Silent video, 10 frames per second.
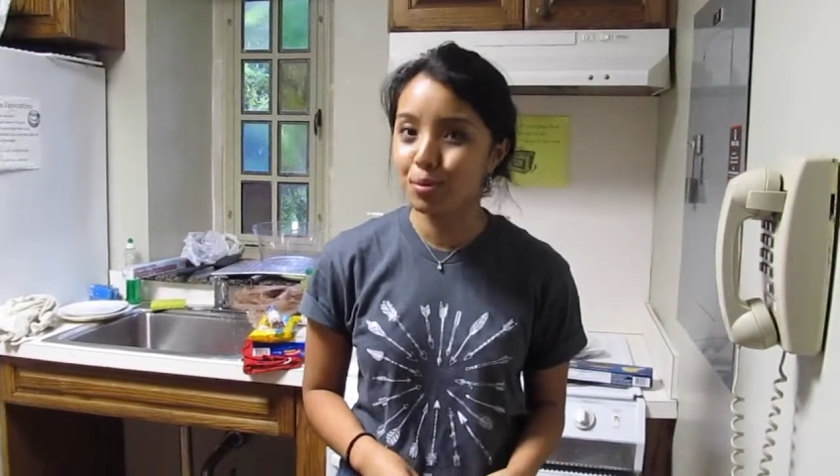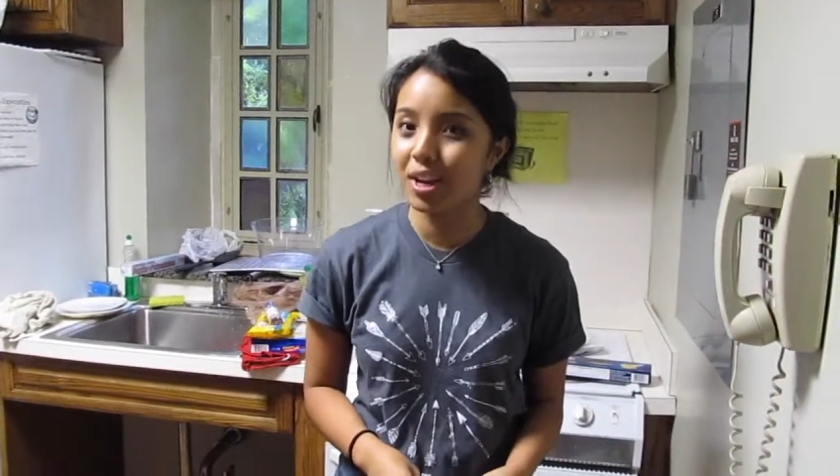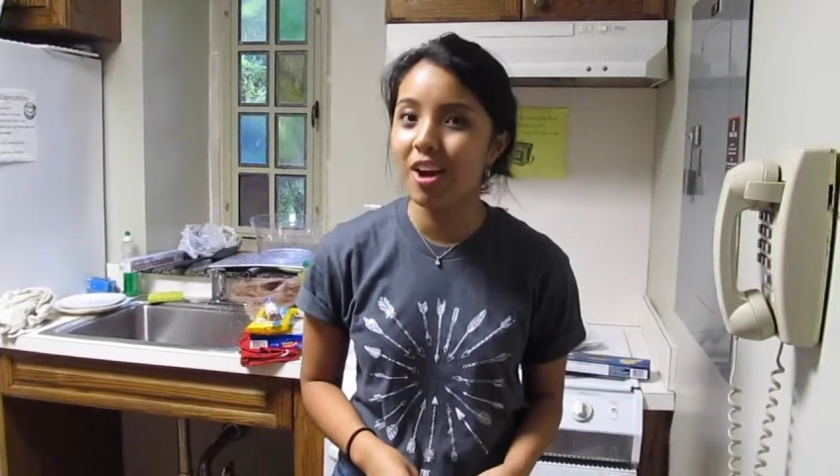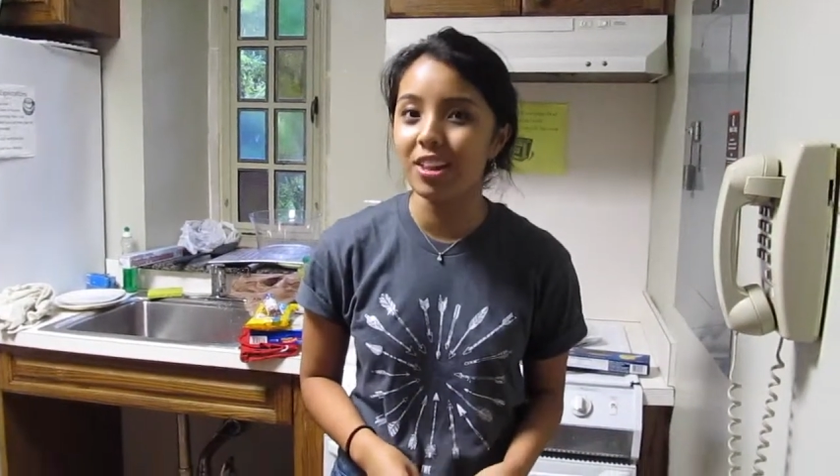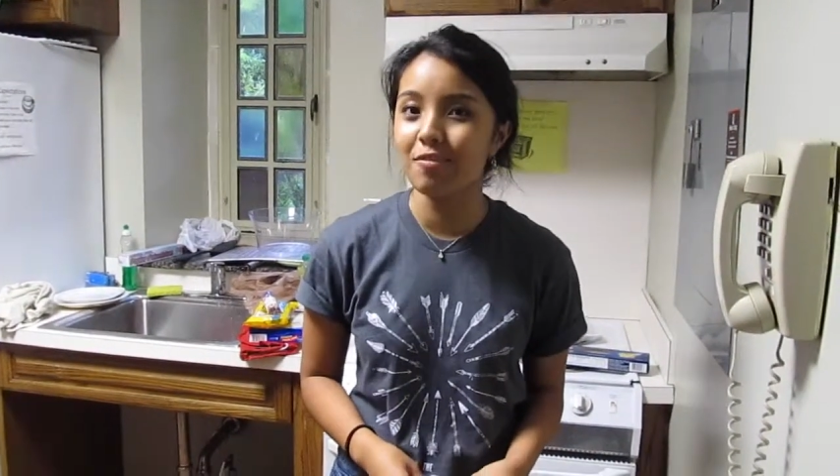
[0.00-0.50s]

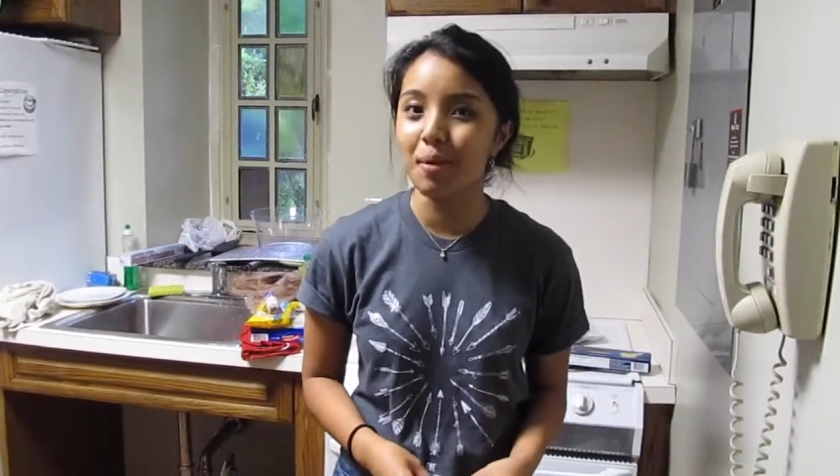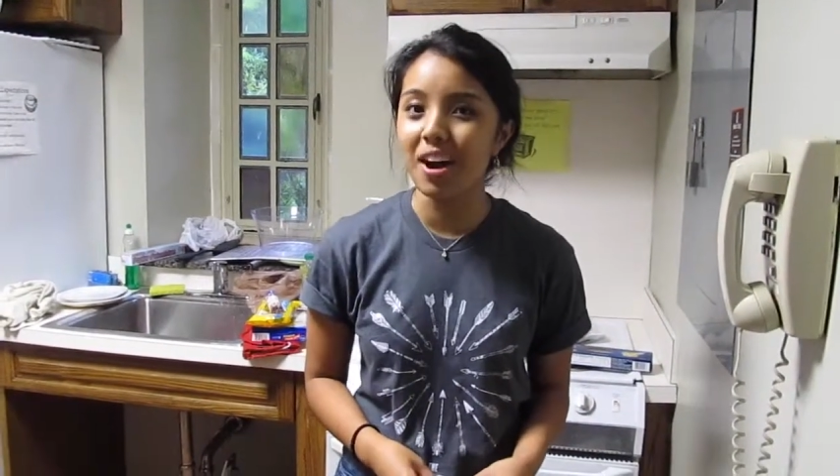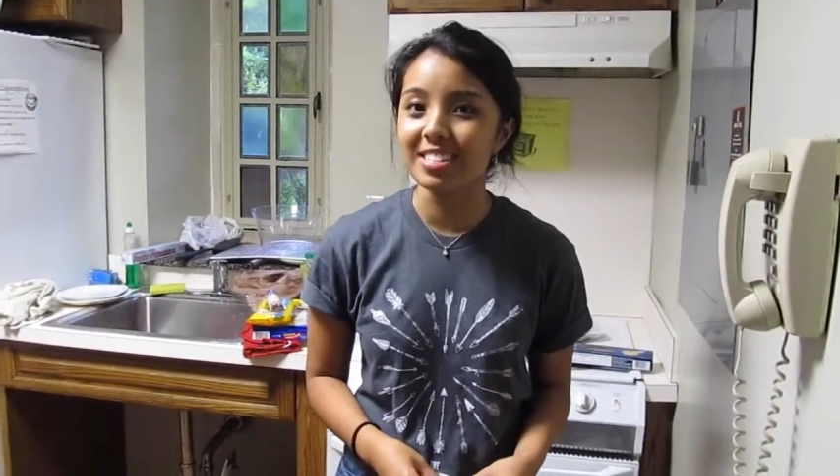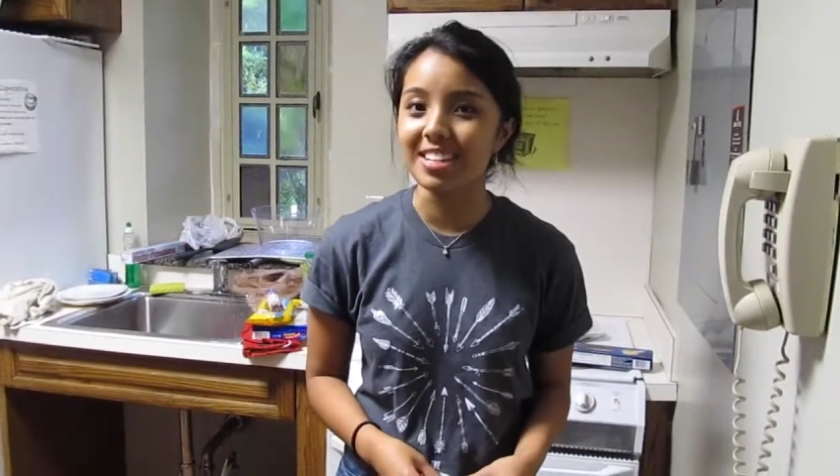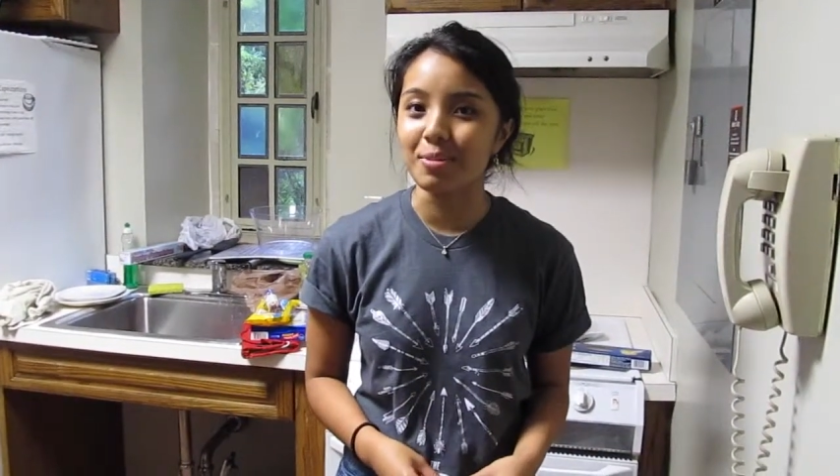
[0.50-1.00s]
three olive
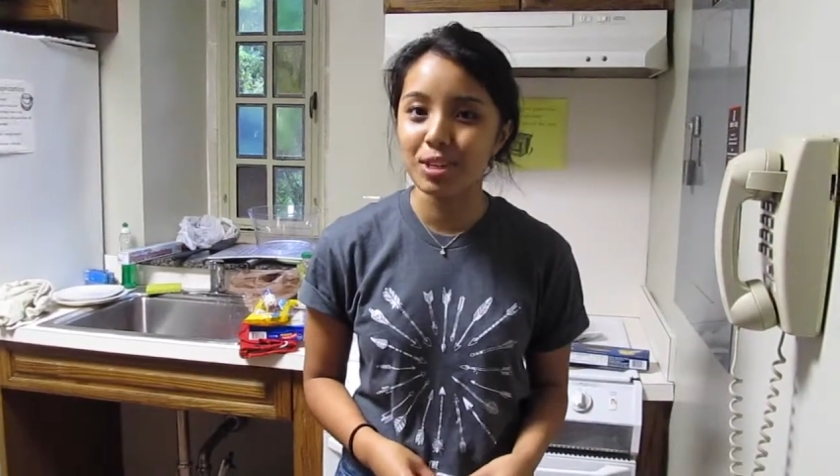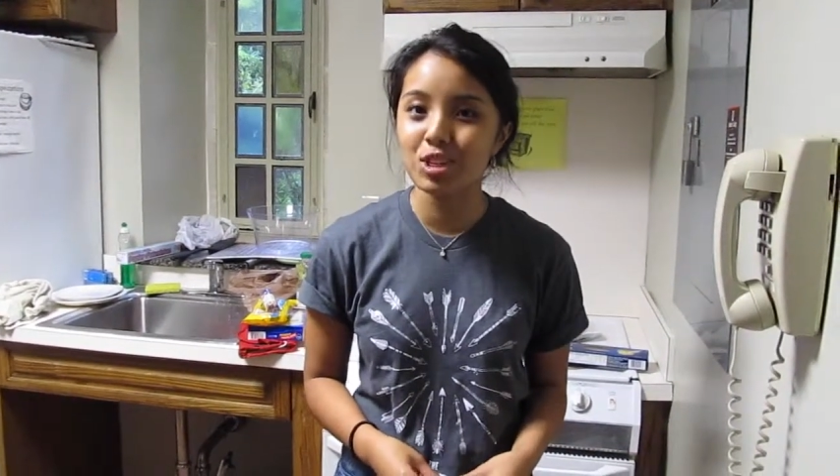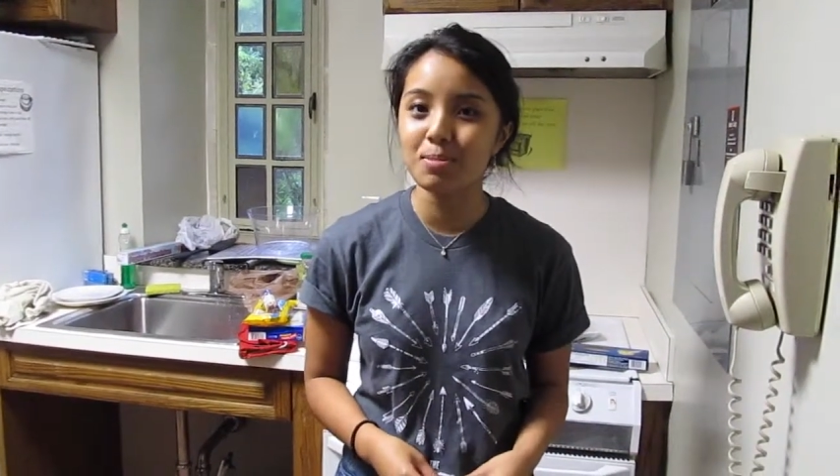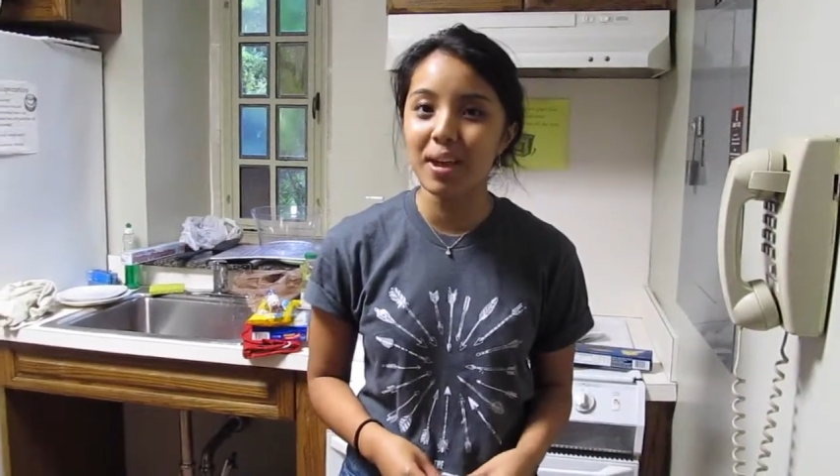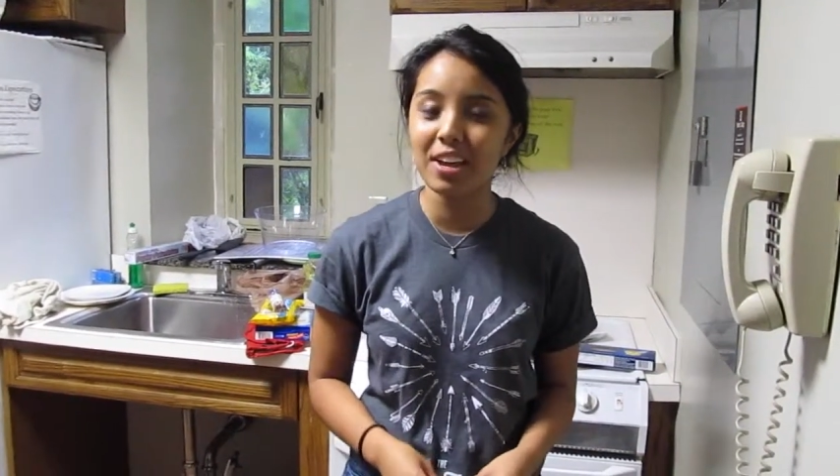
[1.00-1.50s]
pasta, which
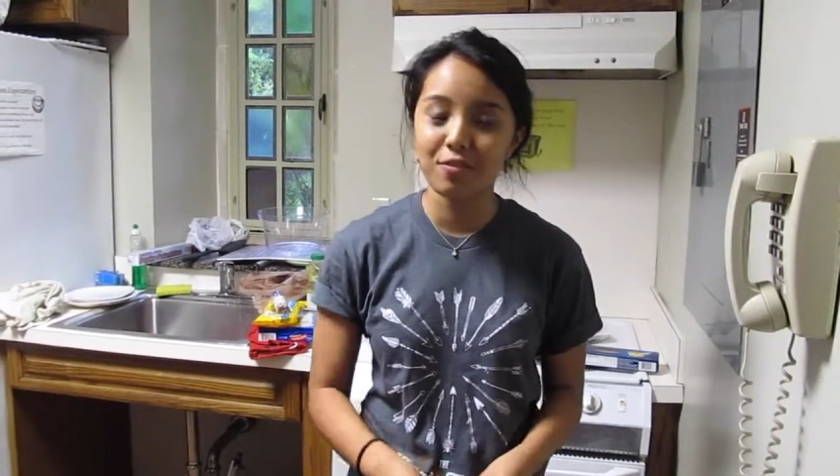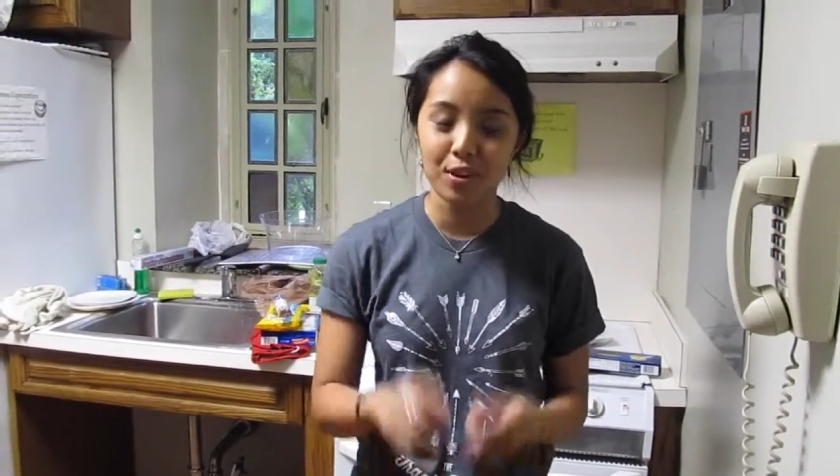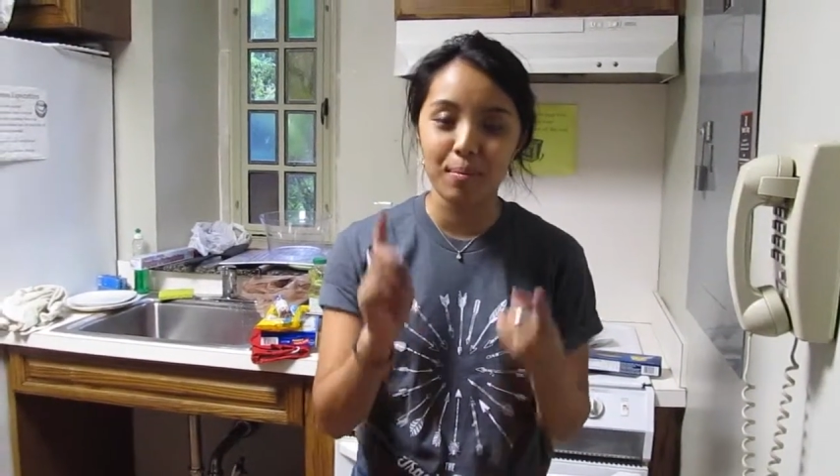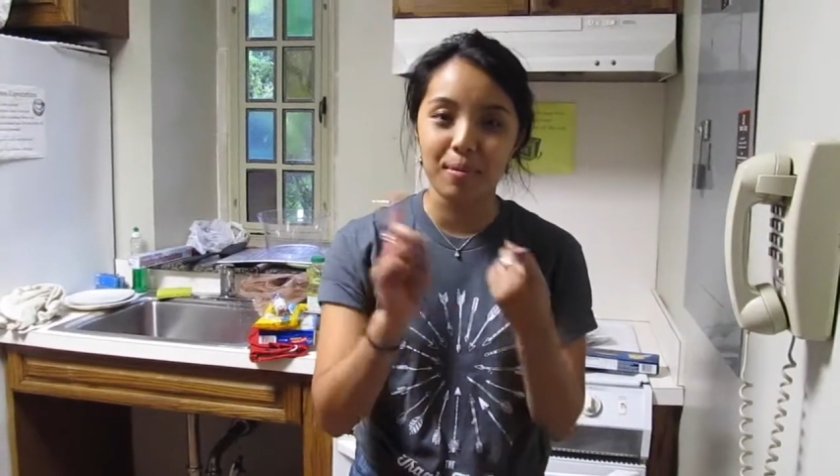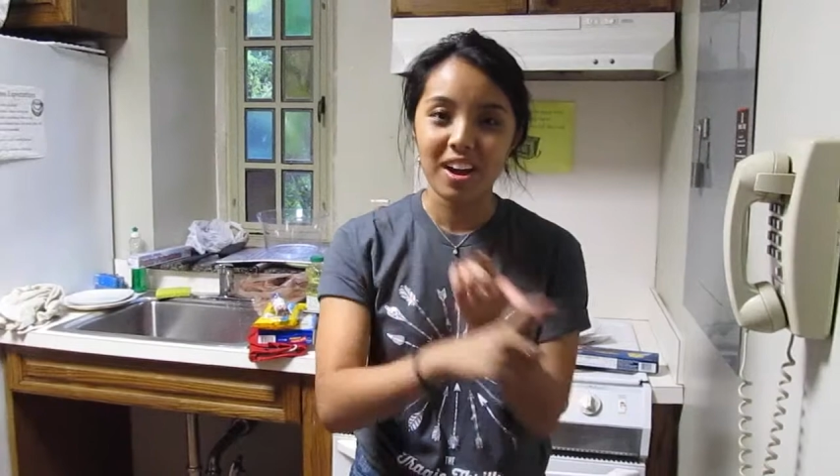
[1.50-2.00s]
is made
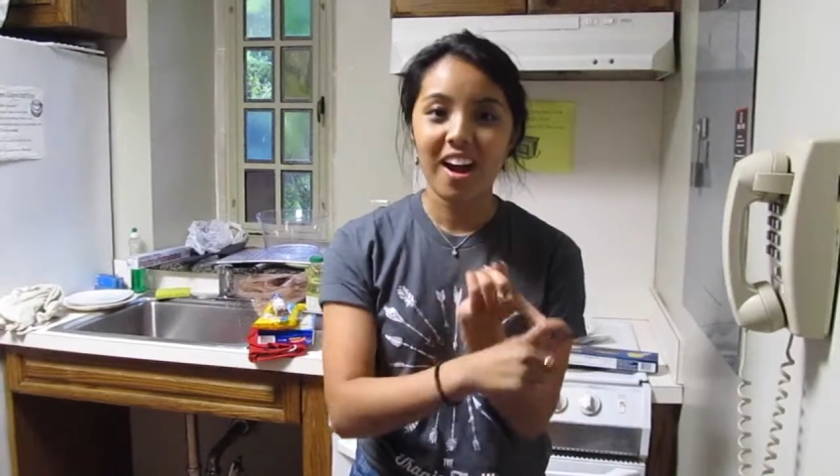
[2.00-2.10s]
from